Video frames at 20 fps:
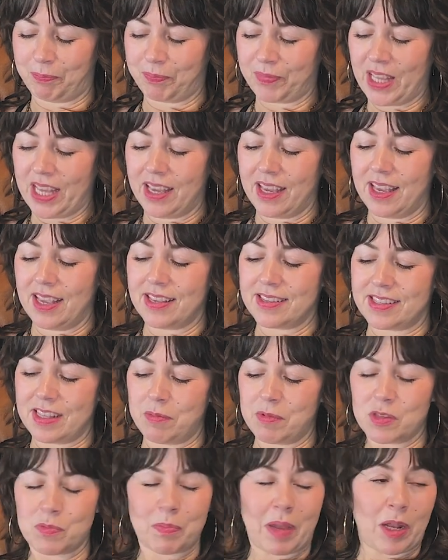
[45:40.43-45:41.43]
Mm-hmm. His
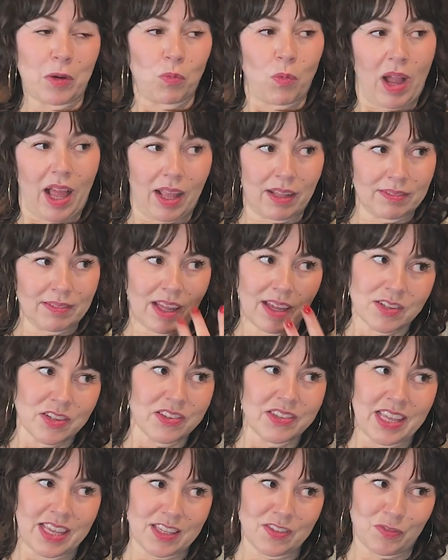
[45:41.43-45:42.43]
name was Manuel. I'll
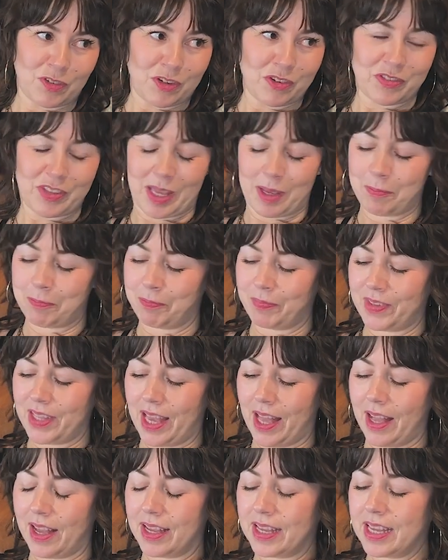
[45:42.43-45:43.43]
just say his first name.
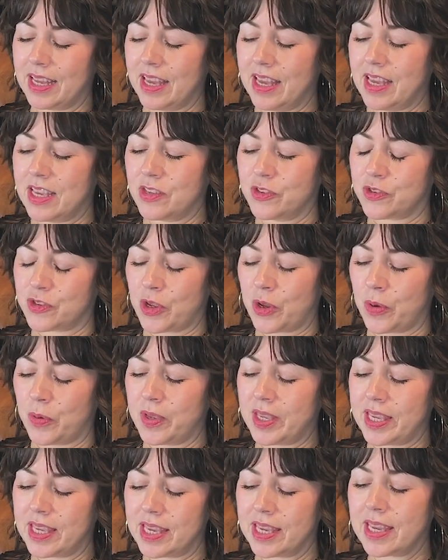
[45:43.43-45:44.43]
Yeah. So
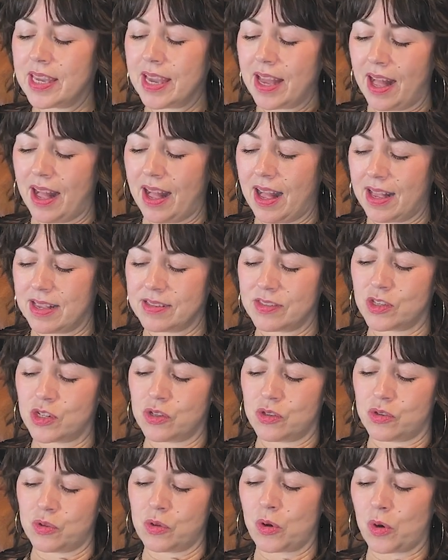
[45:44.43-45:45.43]
he asked
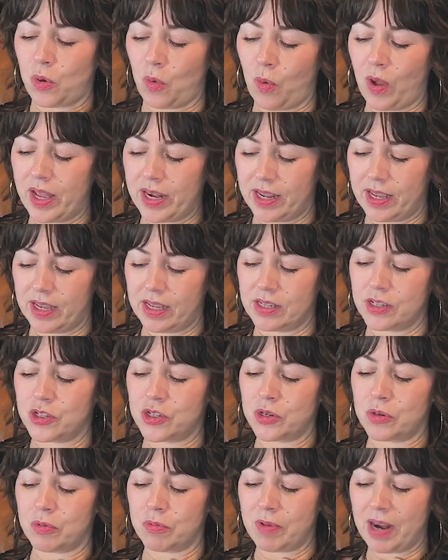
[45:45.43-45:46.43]
Sor Juana
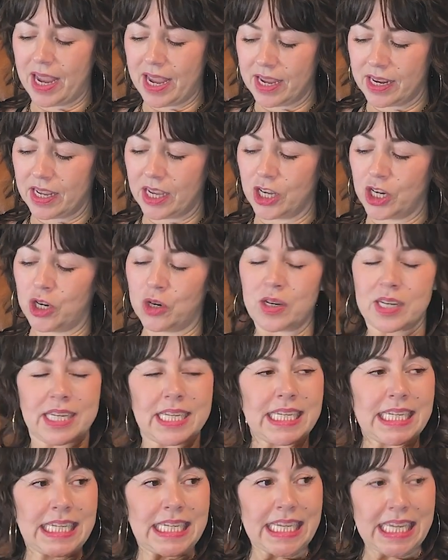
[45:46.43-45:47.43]
to write a
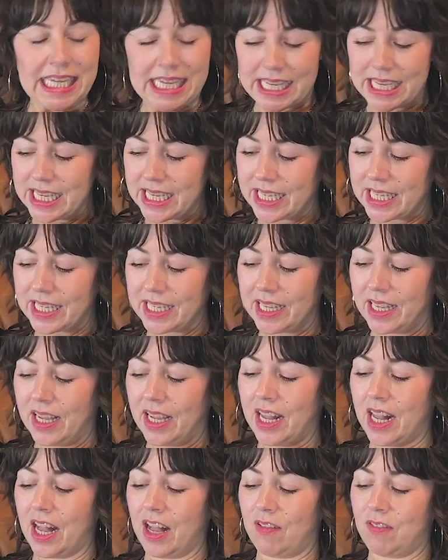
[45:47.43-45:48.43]
critique
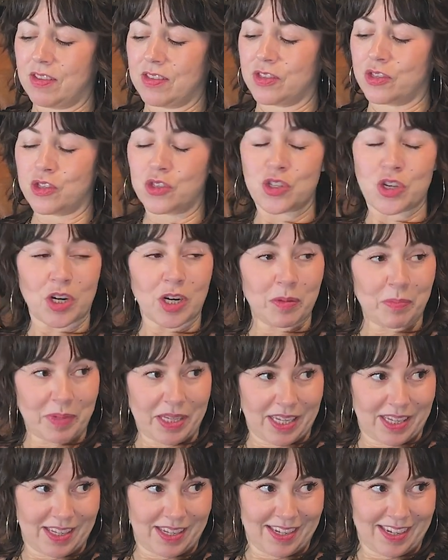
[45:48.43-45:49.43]
of a
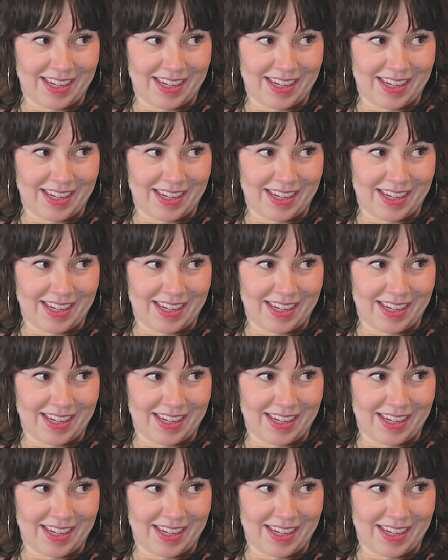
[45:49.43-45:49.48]
sermon.